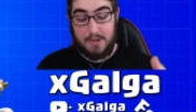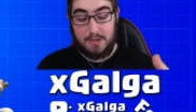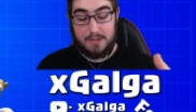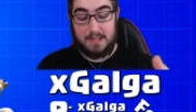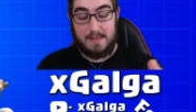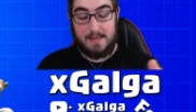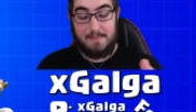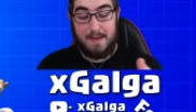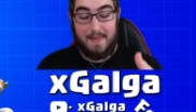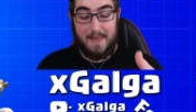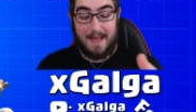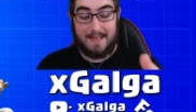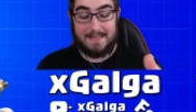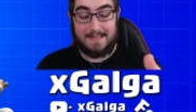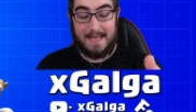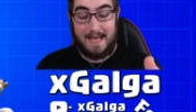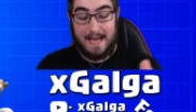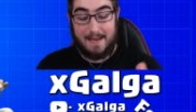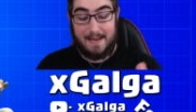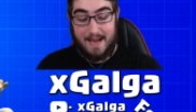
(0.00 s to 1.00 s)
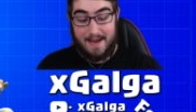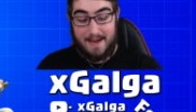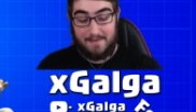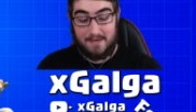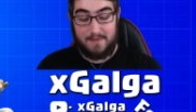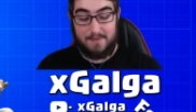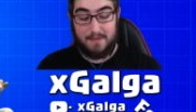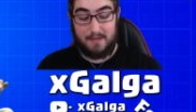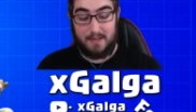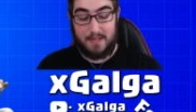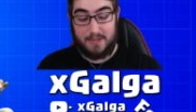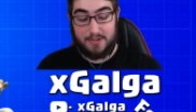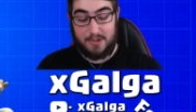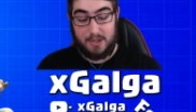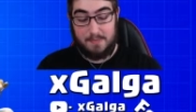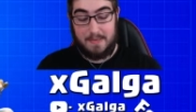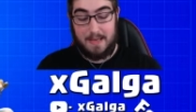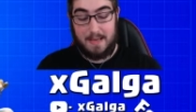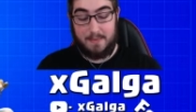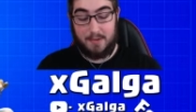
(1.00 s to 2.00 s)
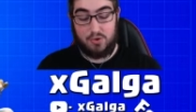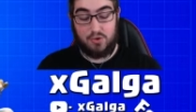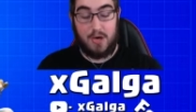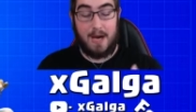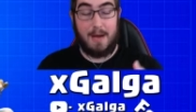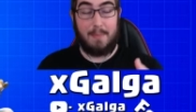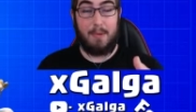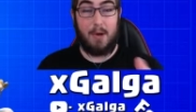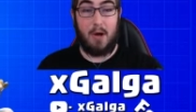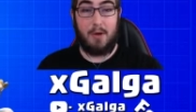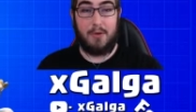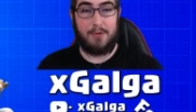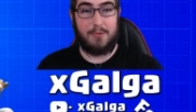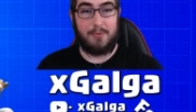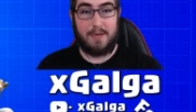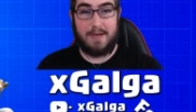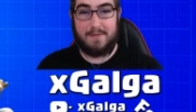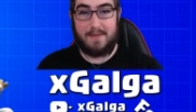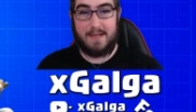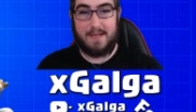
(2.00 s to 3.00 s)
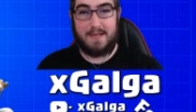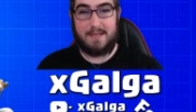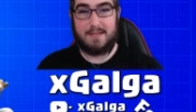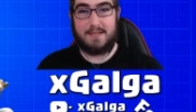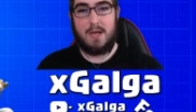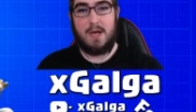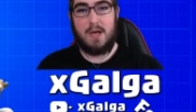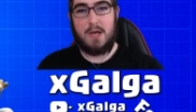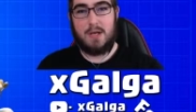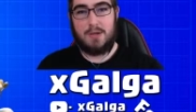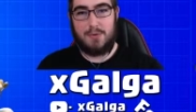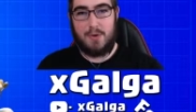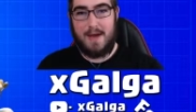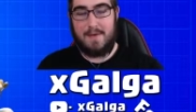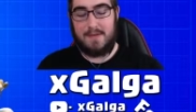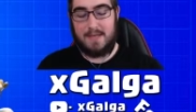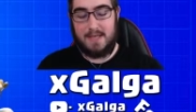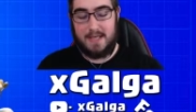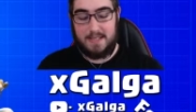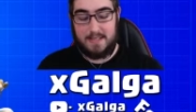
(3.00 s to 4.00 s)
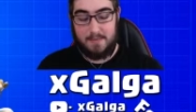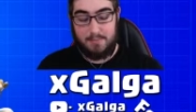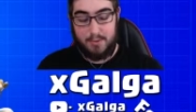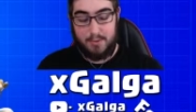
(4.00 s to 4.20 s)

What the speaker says: And usually by that time I have enough elixir to be able to drop all 3 of these, so I have a